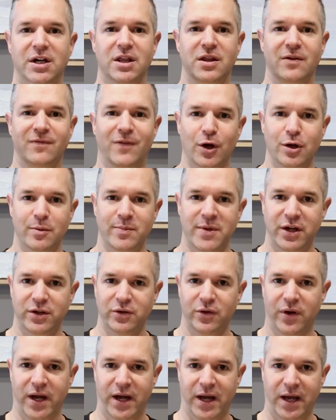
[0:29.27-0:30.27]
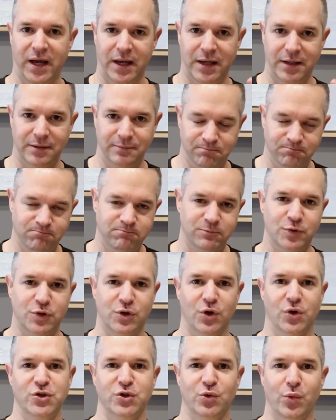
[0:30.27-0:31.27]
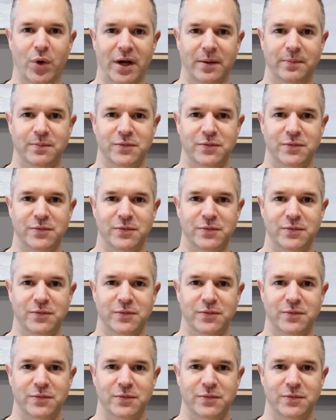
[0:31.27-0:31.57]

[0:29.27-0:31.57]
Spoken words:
the volume that you had goes away.